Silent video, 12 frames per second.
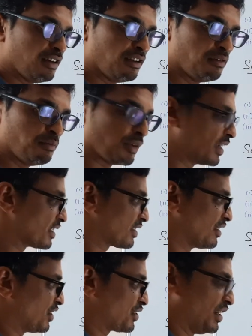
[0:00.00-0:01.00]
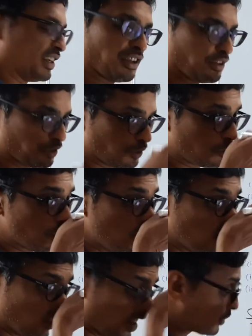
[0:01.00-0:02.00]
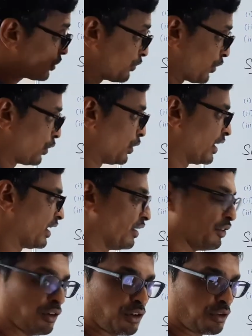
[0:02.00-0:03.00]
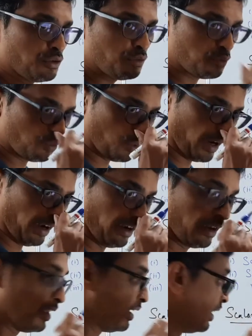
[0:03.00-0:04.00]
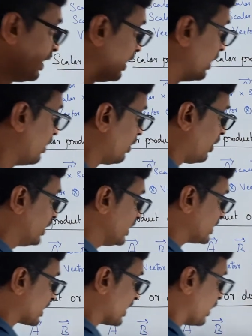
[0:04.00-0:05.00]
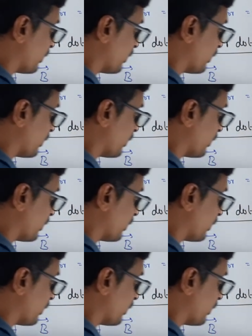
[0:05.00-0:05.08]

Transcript: Because cos theta equal to cos of 0 degree equal to 1. On the other hand, if